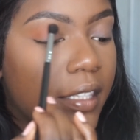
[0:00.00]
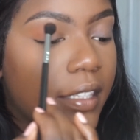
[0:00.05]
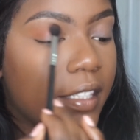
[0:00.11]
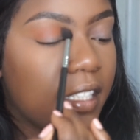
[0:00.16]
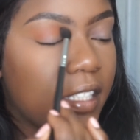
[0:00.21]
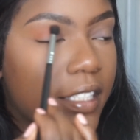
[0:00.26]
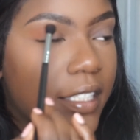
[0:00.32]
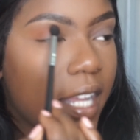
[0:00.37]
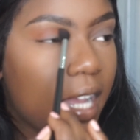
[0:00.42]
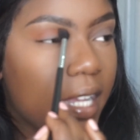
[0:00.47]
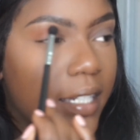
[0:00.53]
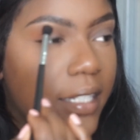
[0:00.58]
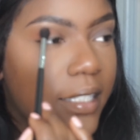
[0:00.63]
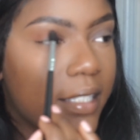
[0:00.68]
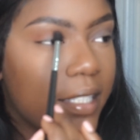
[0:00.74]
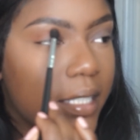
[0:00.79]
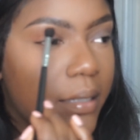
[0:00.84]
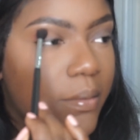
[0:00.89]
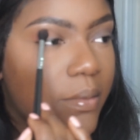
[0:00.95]
this kind of
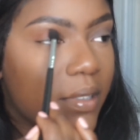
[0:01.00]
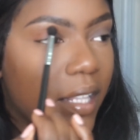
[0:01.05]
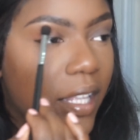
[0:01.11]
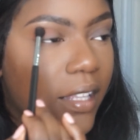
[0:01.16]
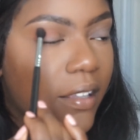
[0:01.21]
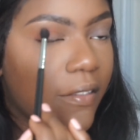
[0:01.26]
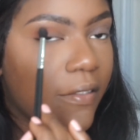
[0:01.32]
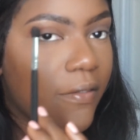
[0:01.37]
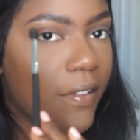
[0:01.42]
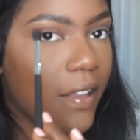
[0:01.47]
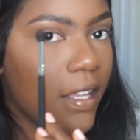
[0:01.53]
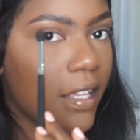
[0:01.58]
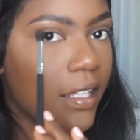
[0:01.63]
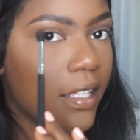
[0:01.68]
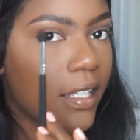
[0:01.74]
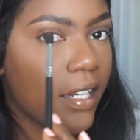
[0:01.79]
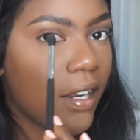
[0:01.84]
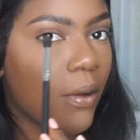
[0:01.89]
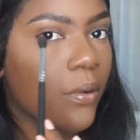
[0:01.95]
seems like
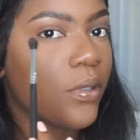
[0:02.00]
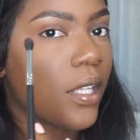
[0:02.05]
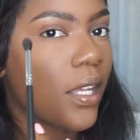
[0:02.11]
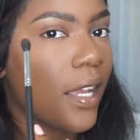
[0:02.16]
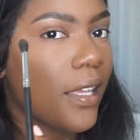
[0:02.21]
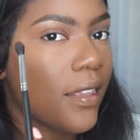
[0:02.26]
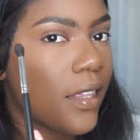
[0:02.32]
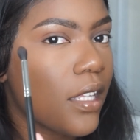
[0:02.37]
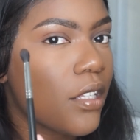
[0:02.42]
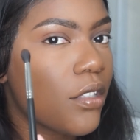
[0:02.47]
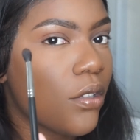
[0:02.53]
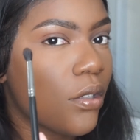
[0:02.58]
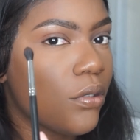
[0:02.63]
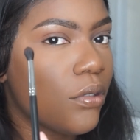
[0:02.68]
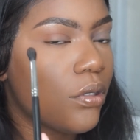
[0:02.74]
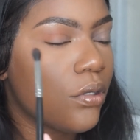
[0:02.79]
fate. And I was like, I think so